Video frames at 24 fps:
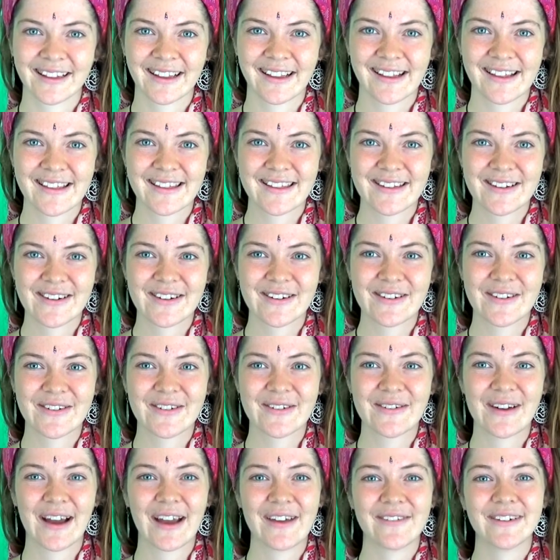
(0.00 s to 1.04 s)

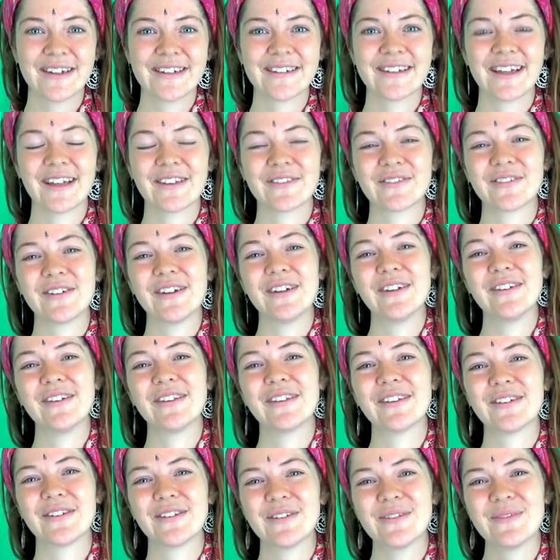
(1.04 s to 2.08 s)
So I wish that for
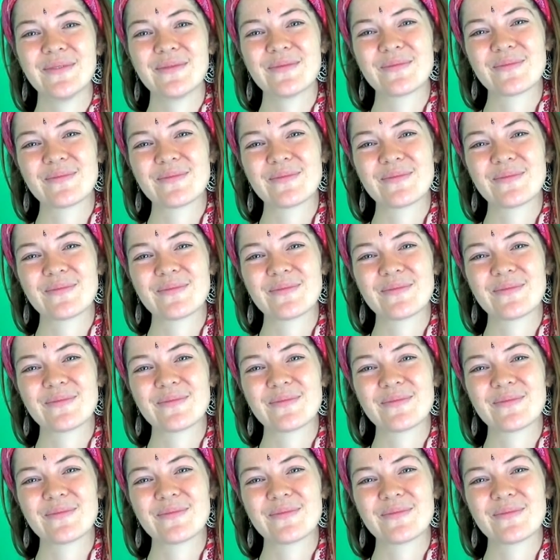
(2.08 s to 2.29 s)
you too.